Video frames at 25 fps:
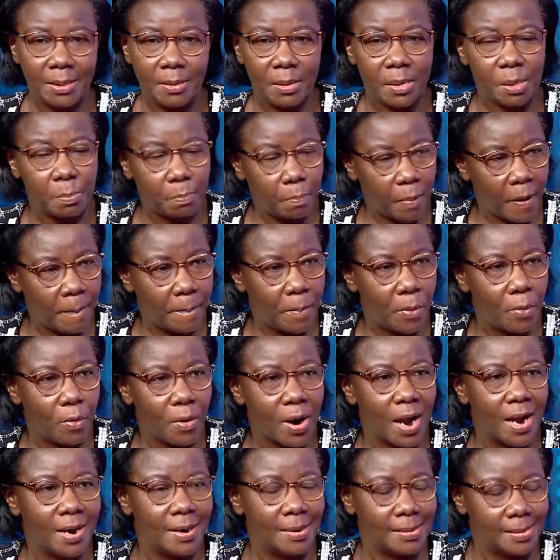These people
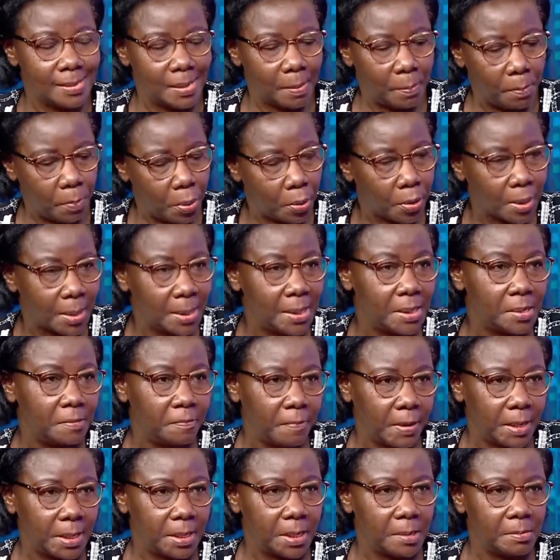can support these
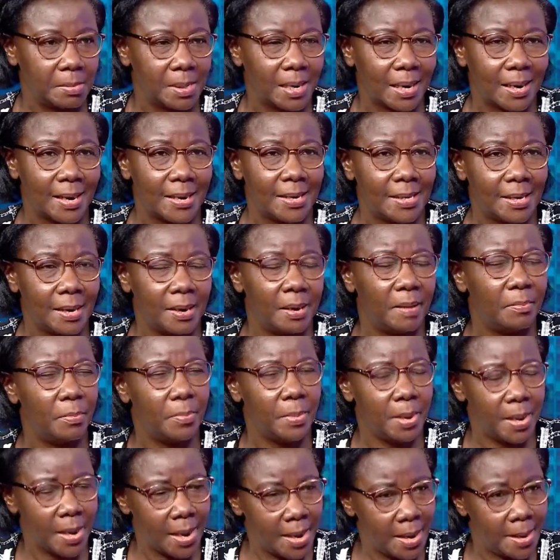victims. I can tell them,
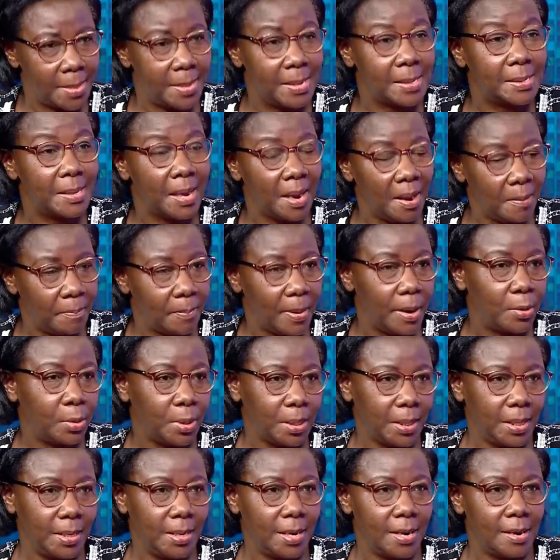hey, there's help out
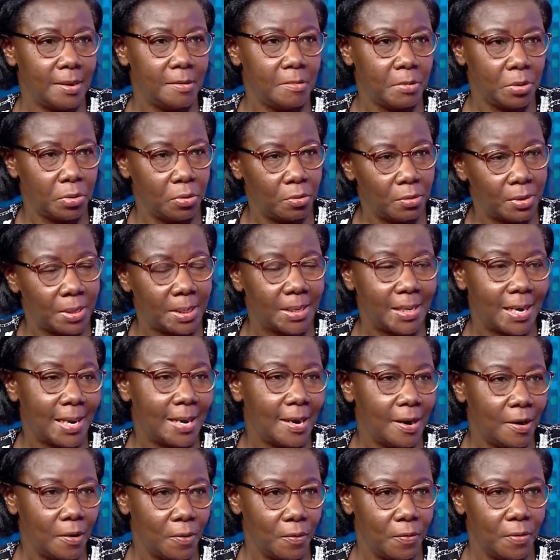here. Don't die
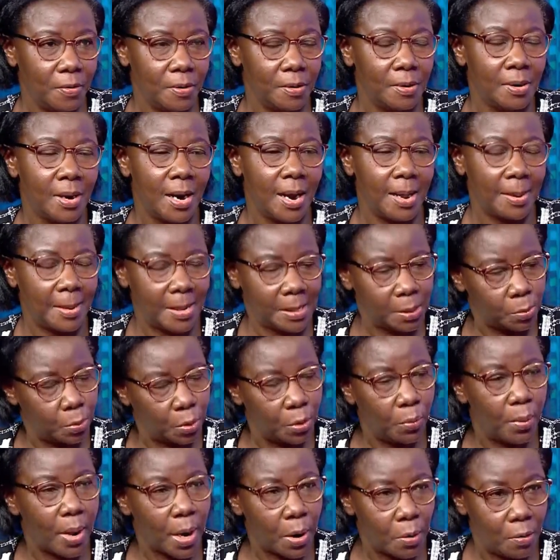alone. And that's what
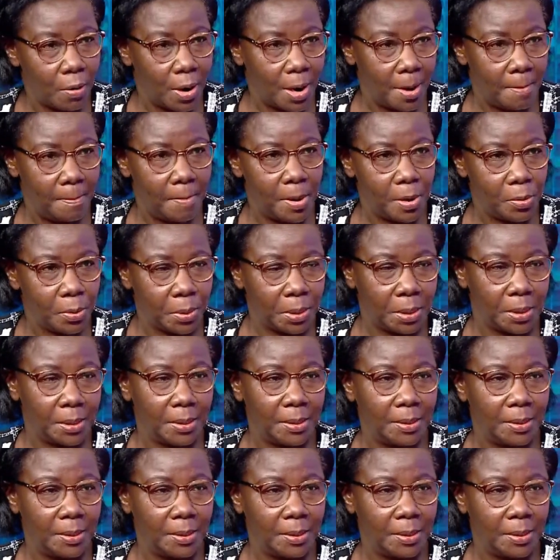we are all about.